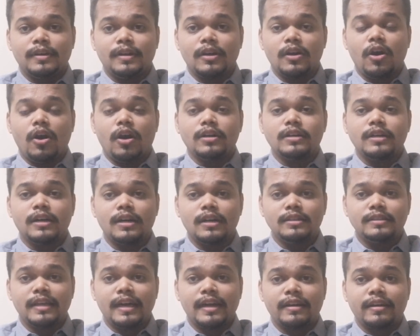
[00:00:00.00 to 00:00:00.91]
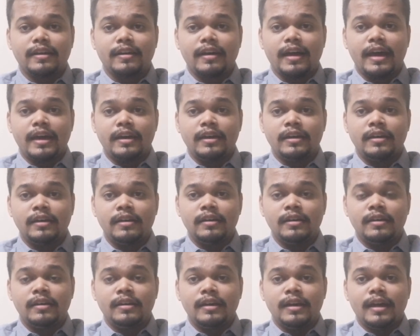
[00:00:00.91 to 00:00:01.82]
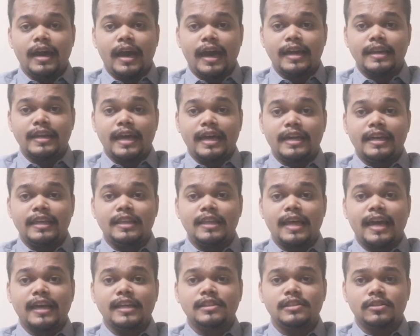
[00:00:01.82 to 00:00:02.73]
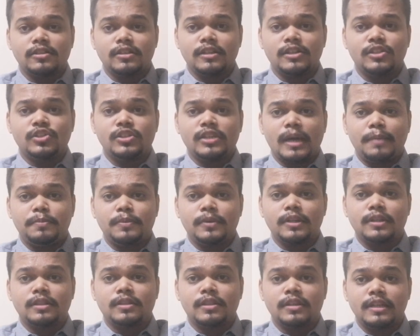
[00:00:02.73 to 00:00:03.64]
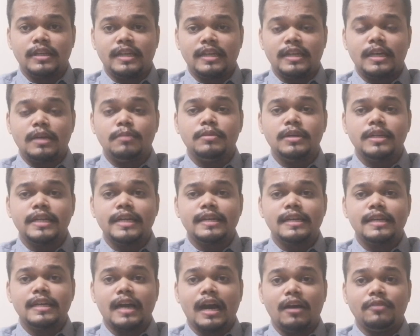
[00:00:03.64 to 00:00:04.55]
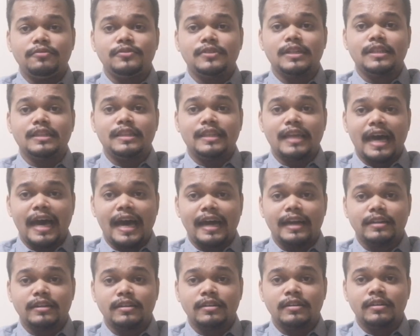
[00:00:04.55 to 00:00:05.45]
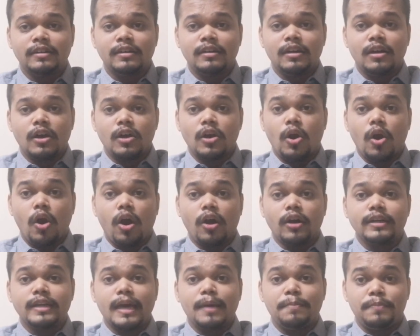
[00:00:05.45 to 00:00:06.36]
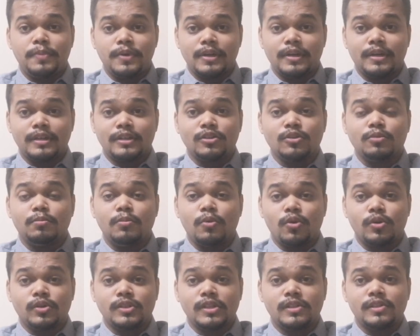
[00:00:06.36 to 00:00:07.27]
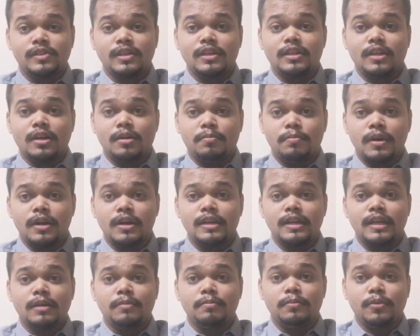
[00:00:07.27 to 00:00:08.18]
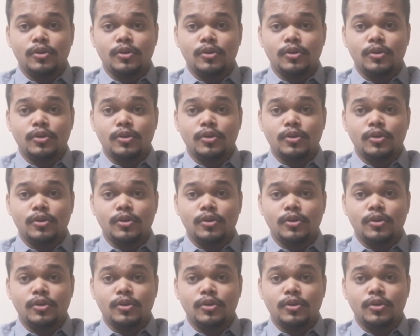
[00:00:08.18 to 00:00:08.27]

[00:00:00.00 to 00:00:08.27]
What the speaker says: God heard their cry, and in Exodus chapter 3, immediately after that, God appeared to Moses in a burning